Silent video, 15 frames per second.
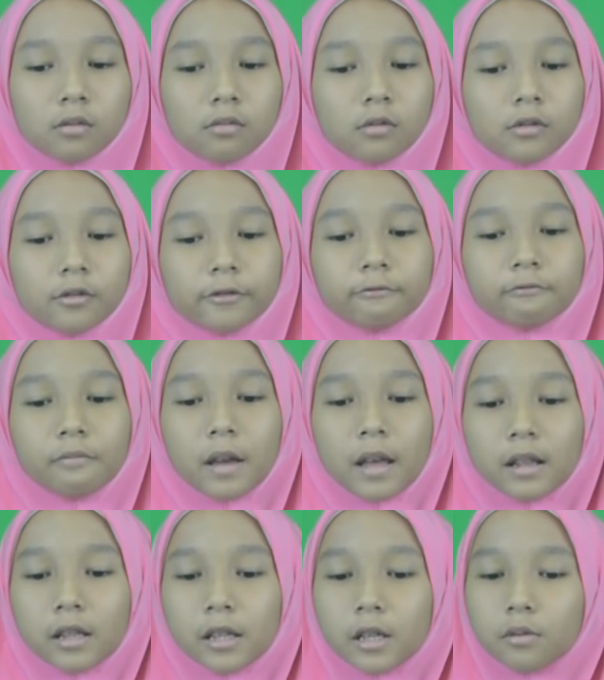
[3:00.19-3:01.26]
wolf's
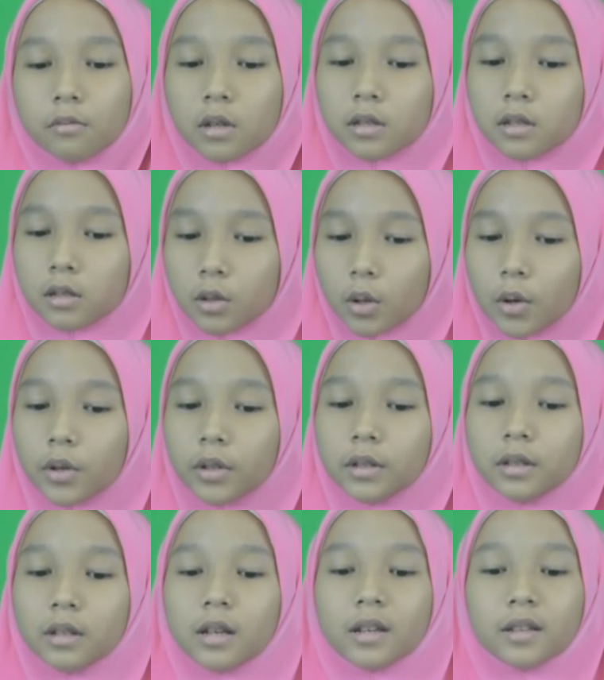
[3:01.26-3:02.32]
belly with stone.